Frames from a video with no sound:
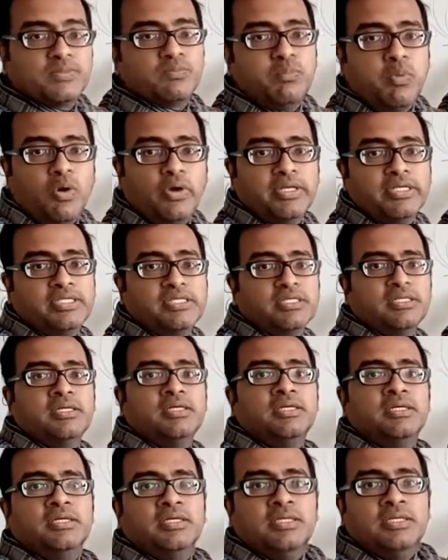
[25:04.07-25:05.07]
point,
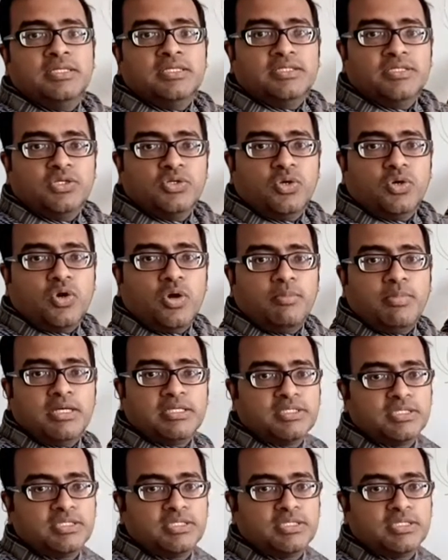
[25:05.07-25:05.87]
0,